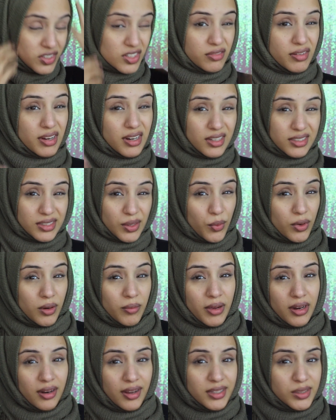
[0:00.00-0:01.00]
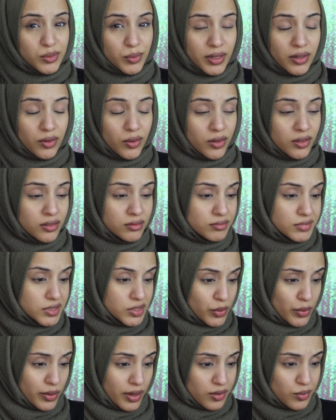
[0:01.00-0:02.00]
I just realised that one of my lights went on,
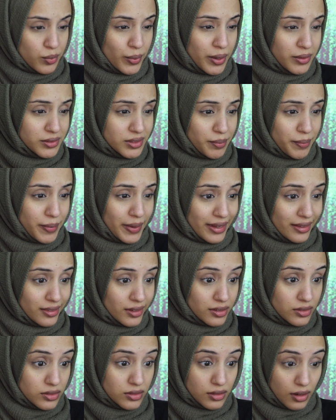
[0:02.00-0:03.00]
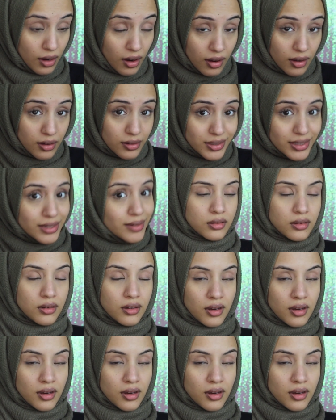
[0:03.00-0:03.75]
so that's why I was a bit in the dark.